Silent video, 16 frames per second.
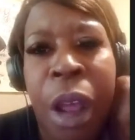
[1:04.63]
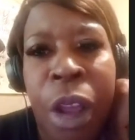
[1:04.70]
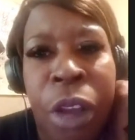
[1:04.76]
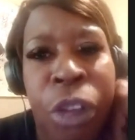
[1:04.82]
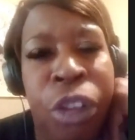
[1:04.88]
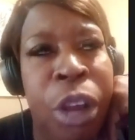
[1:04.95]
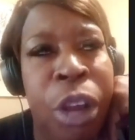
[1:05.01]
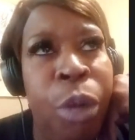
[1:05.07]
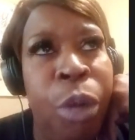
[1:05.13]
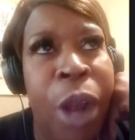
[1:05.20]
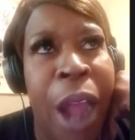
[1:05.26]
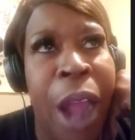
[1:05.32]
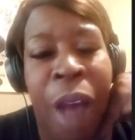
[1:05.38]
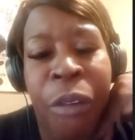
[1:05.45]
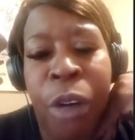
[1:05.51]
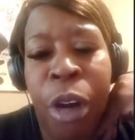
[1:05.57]
she would
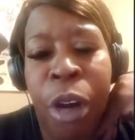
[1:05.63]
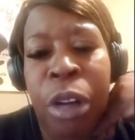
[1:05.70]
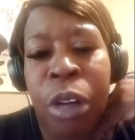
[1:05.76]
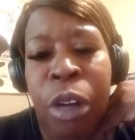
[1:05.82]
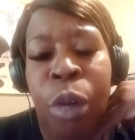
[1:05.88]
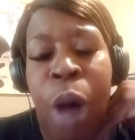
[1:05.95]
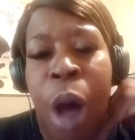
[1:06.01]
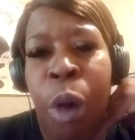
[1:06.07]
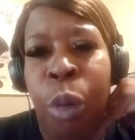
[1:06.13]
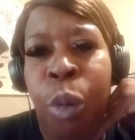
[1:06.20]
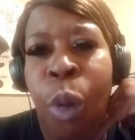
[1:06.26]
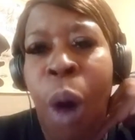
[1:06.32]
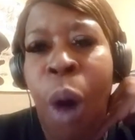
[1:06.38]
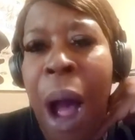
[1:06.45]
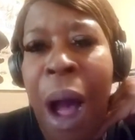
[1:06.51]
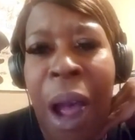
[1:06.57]
have her little
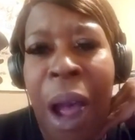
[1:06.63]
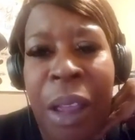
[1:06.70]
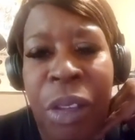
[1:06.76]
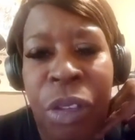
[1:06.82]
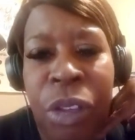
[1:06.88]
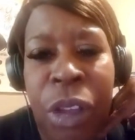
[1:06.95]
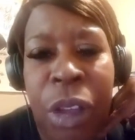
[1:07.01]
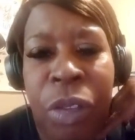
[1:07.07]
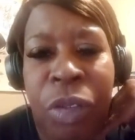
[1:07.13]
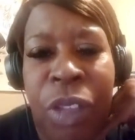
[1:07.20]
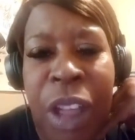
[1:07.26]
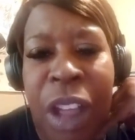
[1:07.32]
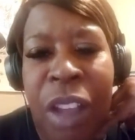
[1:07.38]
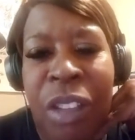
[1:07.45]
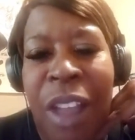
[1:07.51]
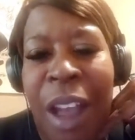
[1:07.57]
wines and
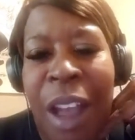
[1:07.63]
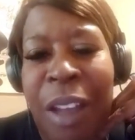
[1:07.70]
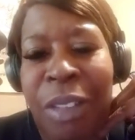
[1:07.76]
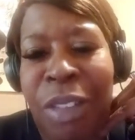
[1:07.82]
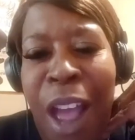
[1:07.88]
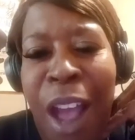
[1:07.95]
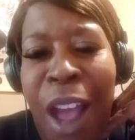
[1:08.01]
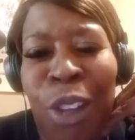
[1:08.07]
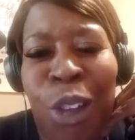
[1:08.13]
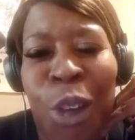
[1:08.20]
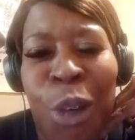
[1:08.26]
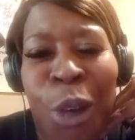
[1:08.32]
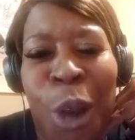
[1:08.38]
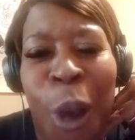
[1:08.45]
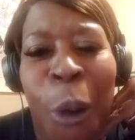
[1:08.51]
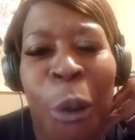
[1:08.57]
things like that,
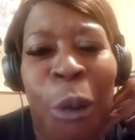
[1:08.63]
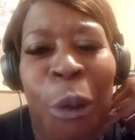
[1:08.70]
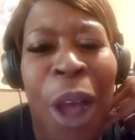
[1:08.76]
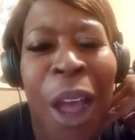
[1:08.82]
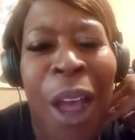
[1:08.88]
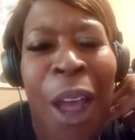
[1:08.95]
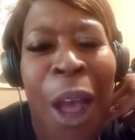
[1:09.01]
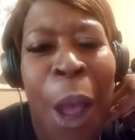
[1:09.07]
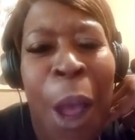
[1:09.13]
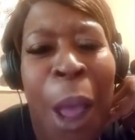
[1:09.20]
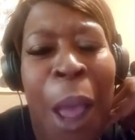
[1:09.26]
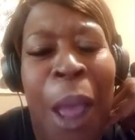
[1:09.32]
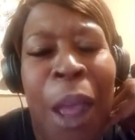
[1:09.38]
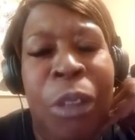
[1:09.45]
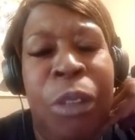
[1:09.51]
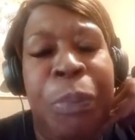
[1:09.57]
you know,
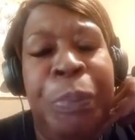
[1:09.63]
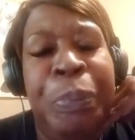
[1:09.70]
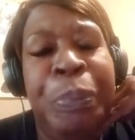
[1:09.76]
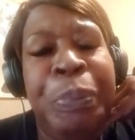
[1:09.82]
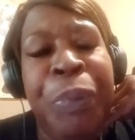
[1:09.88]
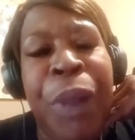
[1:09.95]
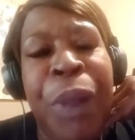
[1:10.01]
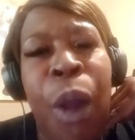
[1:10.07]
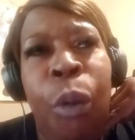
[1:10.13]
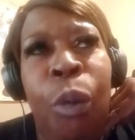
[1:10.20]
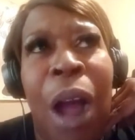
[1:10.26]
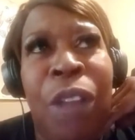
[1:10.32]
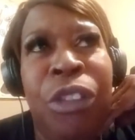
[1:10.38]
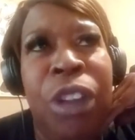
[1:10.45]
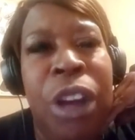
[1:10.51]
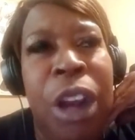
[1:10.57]
and
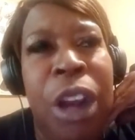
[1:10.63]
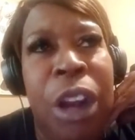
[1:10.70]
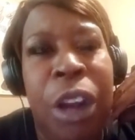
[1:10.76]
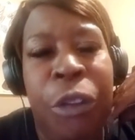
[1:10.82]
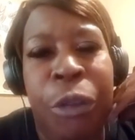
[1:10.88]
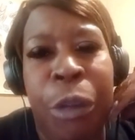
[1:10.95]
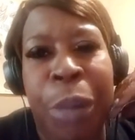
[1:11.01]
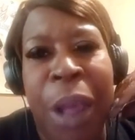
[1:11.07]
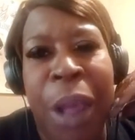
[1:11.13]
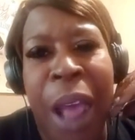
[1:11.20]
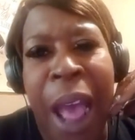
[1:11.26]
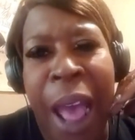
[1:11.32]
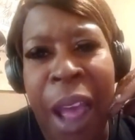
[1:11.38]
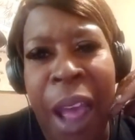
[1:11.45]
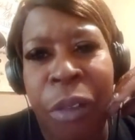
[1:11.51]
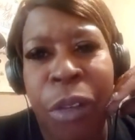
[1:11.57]
watching the different
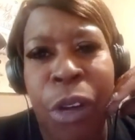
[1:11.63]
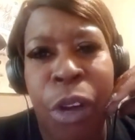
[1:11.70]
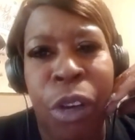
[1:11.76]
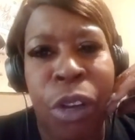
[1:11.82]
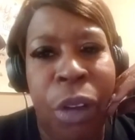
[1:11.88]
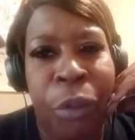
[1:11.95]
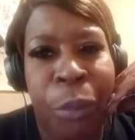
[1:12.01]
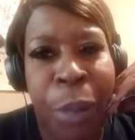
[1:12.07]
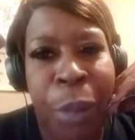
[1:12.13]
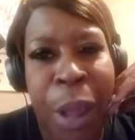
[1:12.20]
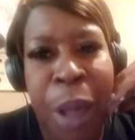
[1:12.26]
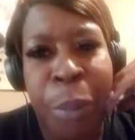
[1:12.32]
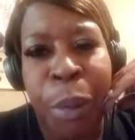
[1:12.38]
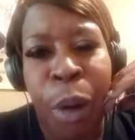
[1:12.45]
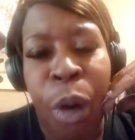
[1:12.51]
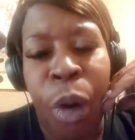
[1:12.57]
behaviors of
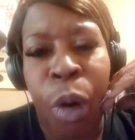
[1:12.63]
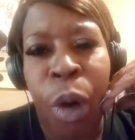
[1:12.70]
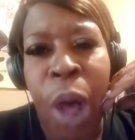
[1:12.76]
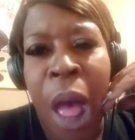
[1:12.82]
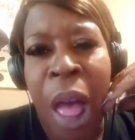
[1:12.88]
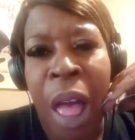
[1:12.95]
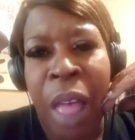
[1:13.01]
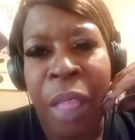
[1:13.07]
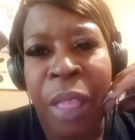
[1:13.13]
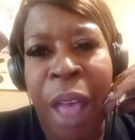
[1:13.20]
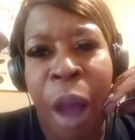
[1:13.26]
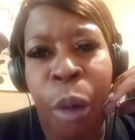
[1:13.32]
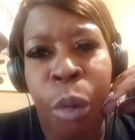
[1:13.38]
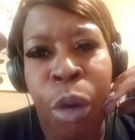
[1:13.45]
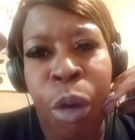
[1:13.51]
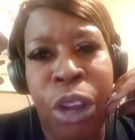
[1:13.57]
people
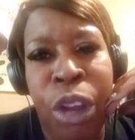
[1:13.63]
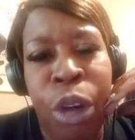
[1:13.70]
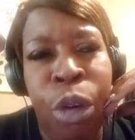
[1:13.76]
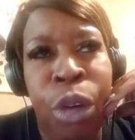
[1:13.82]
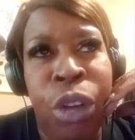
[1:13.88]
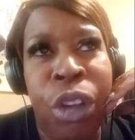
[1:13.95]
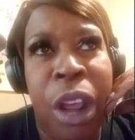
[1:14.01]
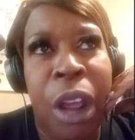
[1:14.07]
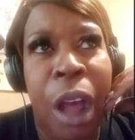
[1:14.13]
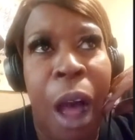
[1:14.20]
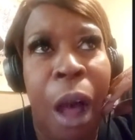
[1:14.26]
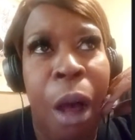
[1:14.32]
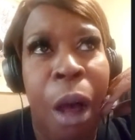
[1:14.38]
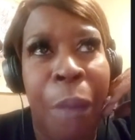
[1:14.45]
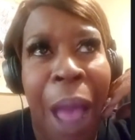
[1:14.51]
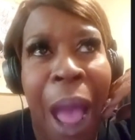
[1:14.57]
that were using
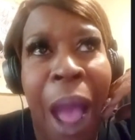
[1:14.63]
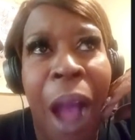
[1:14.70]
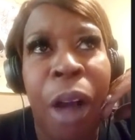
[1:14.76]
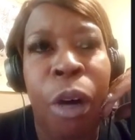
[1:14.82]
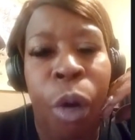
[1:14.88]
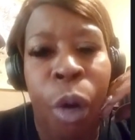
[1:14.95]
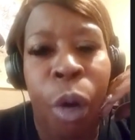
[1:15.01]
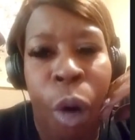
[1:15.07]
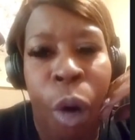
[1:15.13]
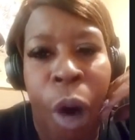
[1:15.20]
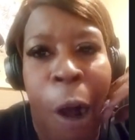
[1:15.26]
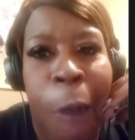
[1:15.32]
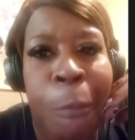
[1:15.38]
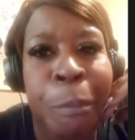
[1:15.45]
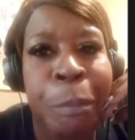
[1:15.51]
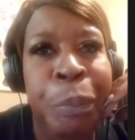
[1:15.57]

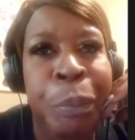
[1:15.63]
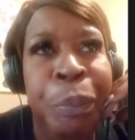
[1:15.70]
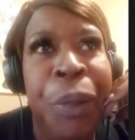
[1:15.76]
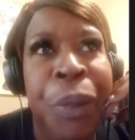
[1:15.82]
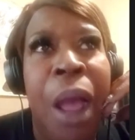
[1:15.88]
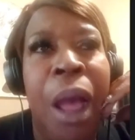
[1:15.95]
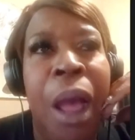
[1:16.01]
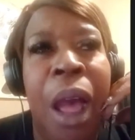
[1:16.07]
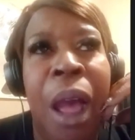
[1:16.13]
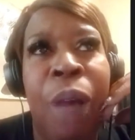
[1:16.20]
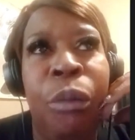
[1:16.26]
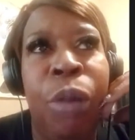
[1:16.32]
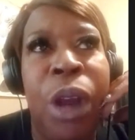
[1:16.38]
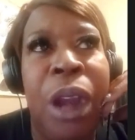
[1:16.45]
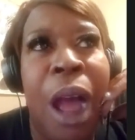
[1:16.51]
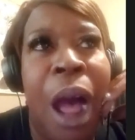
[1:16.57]
alcohol,
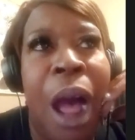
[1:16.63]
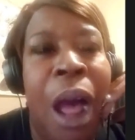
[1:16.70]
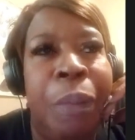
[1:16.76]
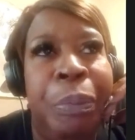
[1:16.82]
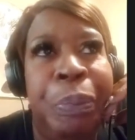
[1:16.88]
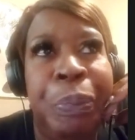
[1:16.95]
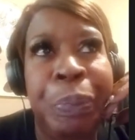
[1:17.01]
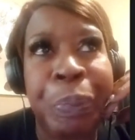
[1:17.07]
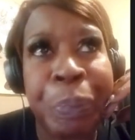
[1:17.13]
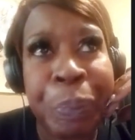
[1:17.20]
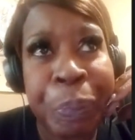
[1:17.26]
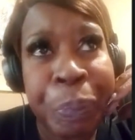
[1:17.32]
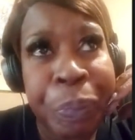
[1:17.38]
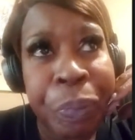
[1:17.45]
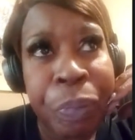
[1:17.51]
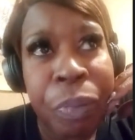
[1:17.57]
and we not
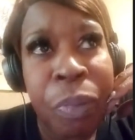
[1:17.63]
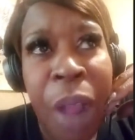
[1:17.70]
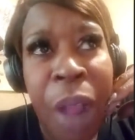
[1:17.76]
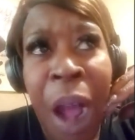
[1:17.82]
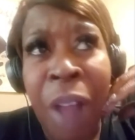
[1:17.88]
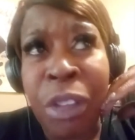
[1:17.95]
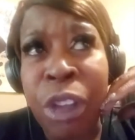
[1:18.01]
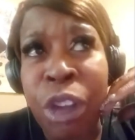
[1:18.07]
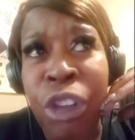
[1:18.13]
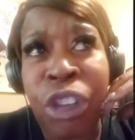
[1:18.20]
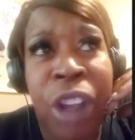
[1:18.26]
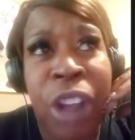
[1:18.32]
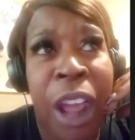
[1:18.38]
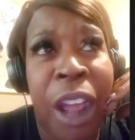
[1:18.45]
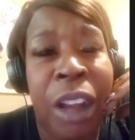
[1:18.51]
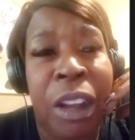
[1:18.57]

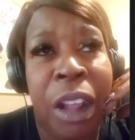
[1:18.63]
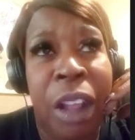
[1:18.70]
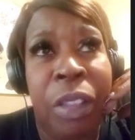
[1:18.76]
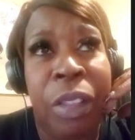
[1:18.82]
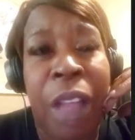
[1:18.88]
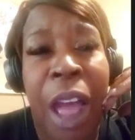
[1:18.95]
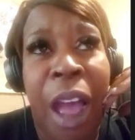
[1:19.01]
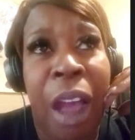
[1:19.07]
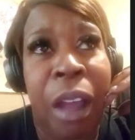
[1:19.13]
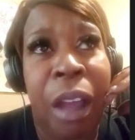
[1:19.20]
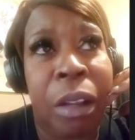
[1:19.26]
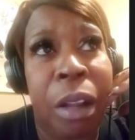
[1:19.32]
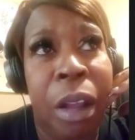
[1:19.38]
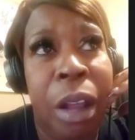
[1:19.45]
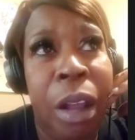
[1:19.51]
understanding that